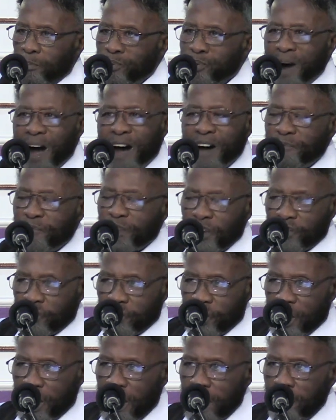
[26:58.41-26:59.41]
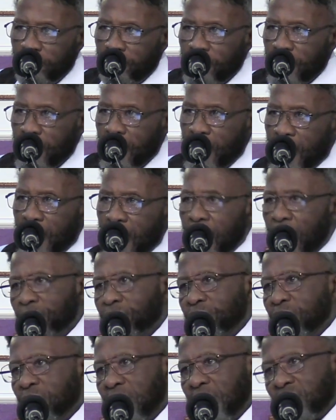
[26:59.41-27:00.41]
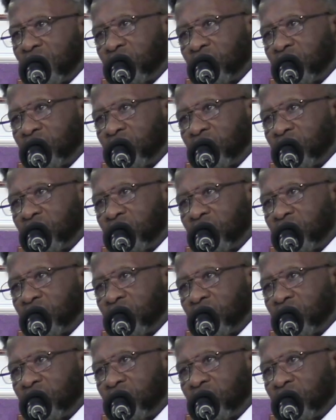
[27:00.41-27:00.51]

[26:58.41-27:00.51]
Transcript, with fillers: prophecy of the